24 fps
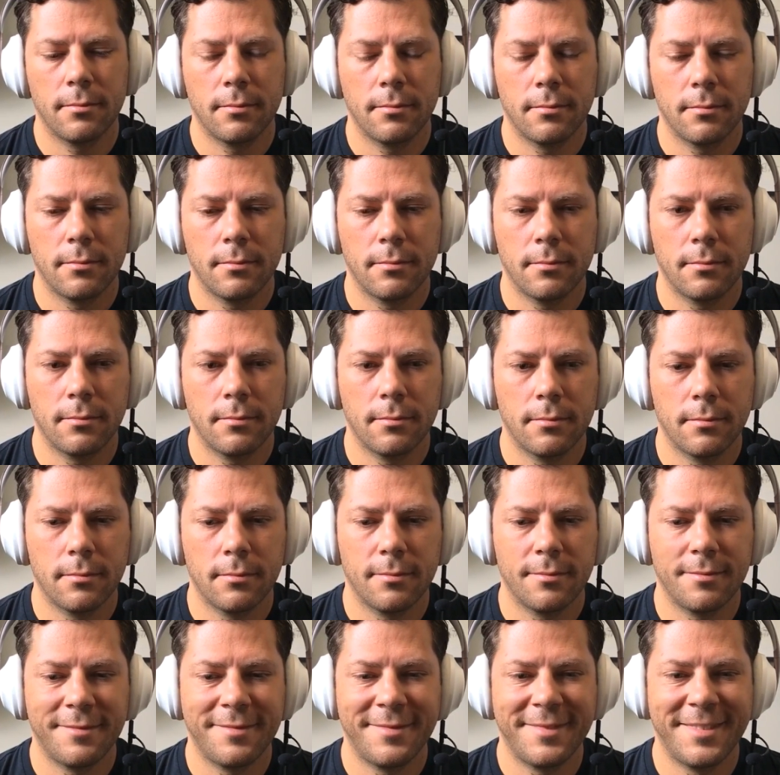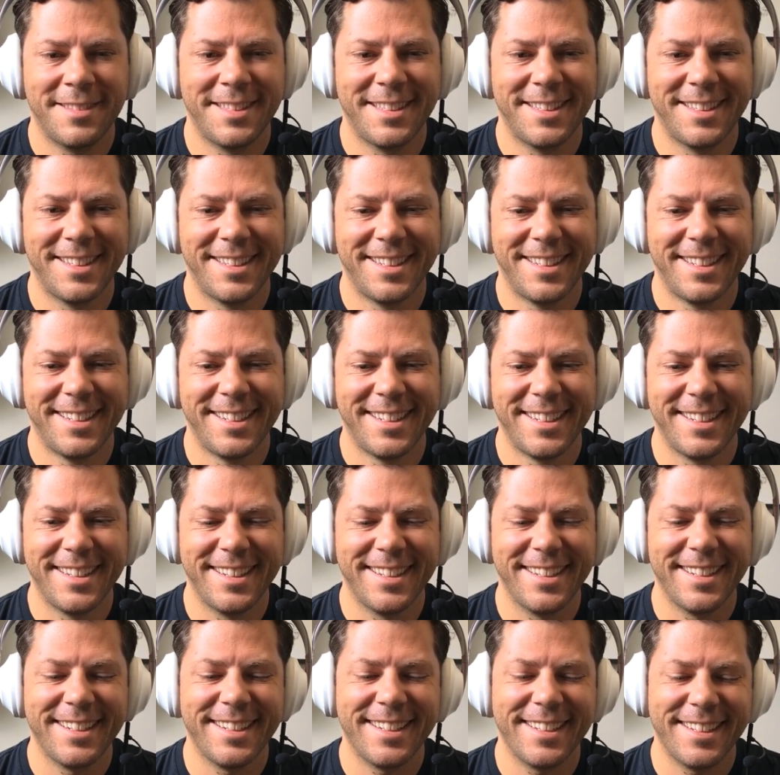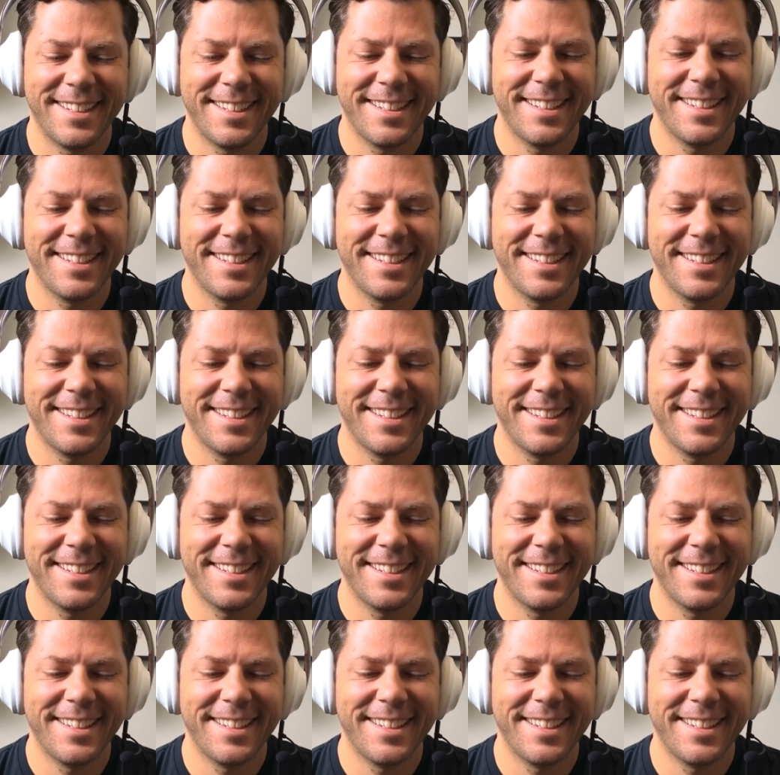(silent)